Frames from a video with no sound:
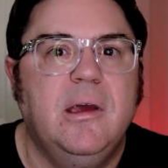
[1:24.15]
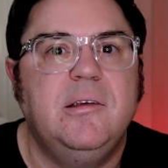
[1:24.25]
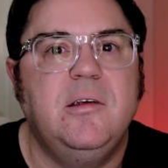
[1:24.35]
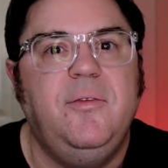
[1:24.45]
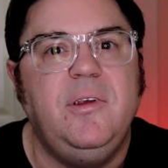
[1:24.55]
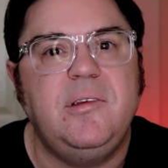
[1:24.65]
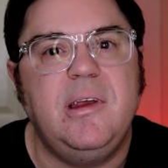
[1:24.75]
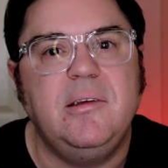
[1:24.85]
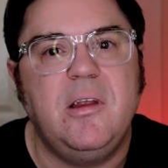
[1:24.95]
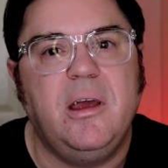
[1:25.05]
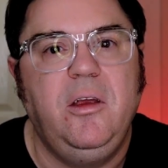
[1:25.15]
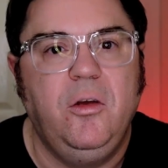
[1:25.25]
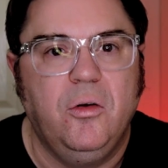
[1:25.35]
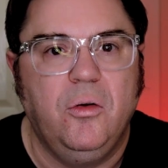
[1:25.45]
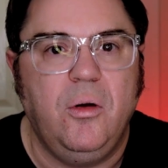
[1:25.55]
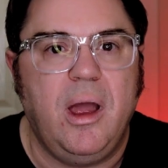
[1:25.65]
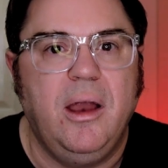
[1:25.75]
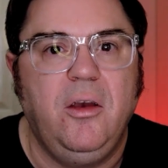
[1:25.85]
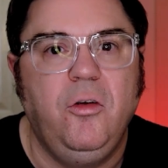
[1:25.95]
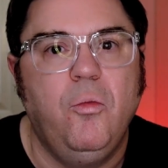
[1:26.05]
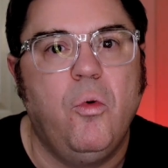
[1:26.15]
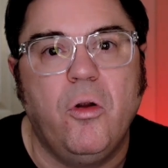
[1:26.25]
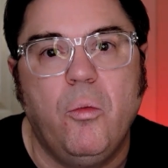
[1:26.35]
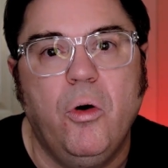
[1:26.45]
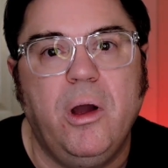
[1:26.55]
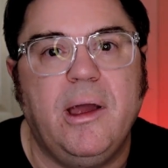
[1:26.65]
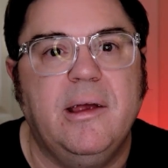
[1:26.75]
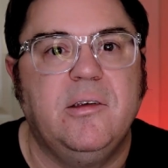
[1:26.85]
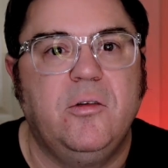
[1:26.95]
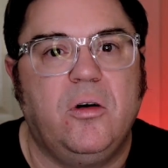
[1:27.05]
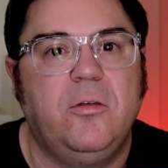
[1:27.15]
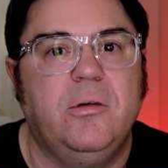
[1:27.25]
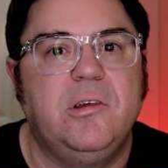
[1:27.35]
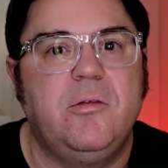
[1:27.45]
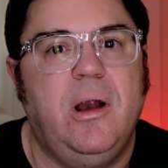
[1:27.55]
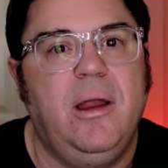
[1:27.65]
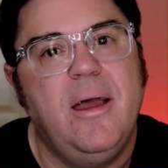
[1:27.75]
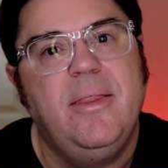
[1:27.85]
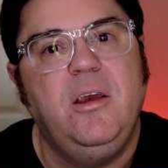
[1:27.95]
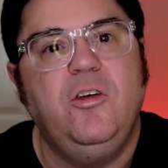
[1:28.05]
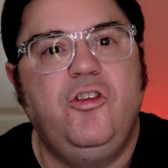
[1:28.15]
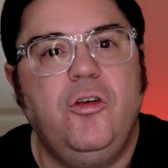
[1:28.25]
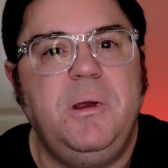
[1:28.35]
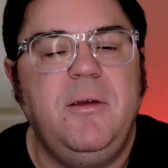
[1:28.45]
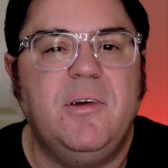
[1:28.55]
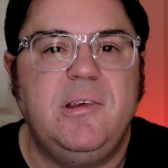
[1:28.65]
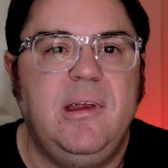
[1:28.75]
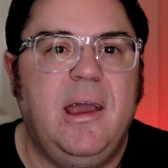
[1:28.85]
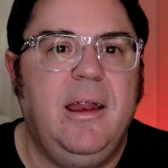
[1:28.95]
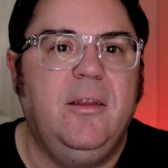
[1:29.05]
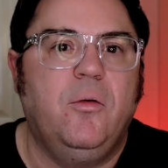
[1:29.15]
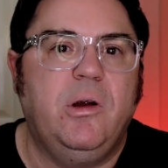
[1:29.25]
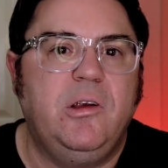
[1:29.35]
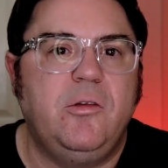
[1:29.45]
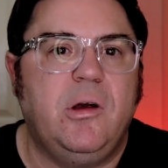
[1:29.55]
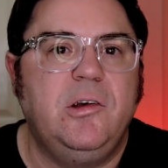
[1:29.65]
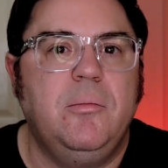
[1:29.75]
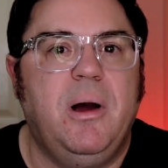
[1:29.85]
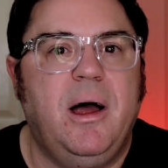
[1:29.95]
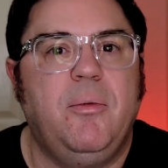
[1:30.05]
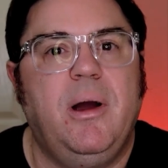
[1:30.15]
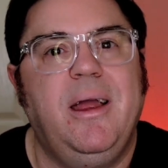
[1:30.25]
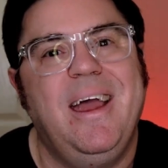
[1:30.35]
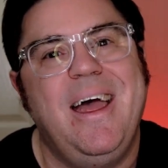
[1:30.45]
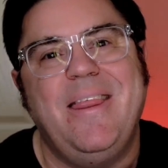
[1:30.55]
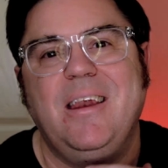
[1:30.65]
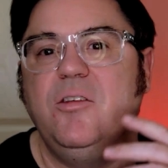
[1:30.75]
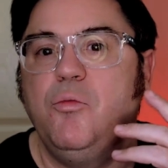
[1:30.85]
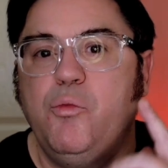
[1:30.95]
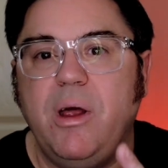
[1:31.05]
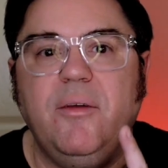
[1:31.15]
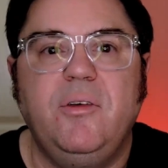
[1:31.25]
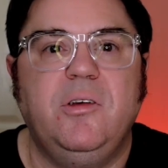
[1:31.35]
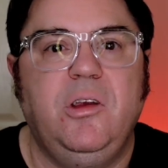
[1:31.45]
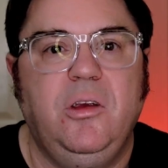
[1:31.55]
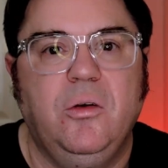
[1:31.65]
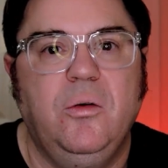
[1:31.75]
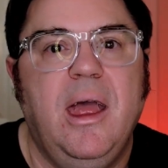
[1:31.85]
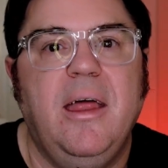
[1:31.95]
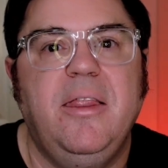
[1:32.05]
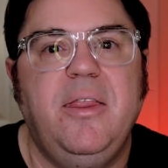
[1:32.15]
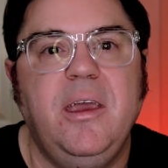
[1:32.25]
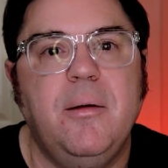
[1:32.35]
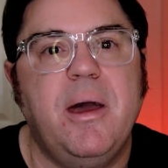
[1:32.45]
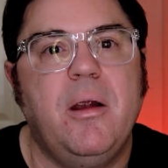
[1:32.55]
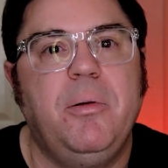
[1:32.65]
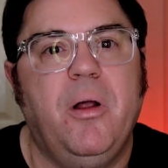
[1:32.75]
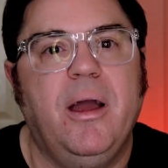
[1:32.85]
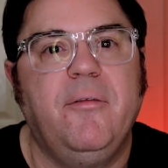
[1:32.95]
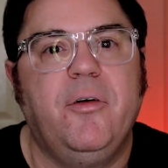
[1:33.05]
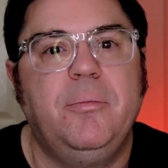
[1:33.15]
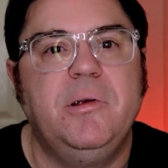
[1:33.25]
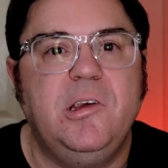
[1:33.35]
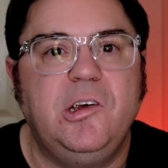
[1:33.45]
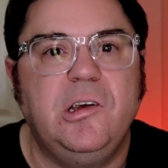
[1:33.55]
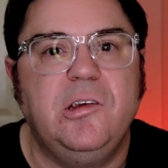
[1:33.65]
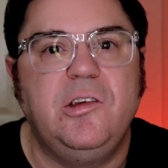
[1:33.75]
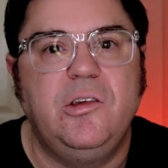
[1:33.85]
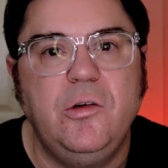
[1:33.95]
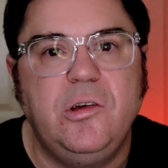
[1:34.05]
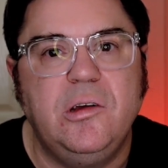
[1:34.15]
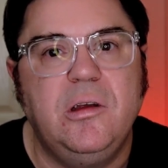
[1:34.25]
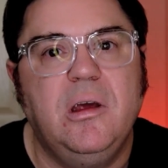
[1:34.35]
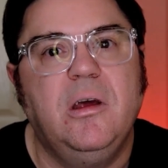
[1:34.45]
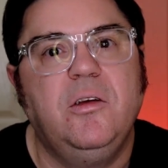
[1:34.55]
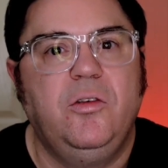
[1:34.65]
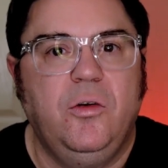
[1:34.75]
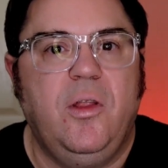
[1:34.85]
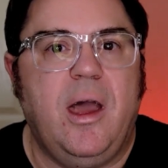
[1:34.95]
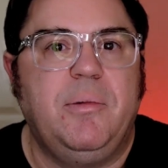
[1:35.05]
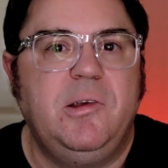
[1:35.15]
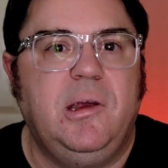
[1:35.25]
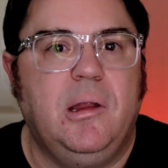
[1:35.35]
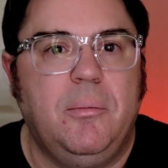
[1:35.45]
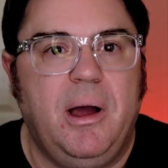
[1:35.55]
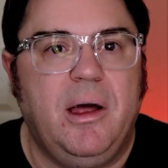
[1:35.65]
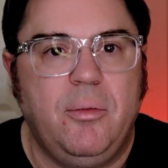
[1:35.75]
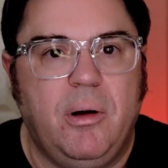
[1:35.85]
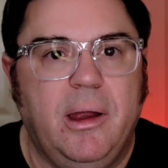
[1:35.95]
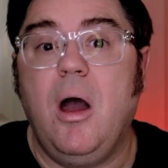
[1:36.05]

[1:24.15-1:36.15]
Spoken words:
So if this sounds like you and you want to work as a doctor in Australia, then you should be investigating the registration pathway that is relevant to you and think about applying for a position suited to that particular pathway.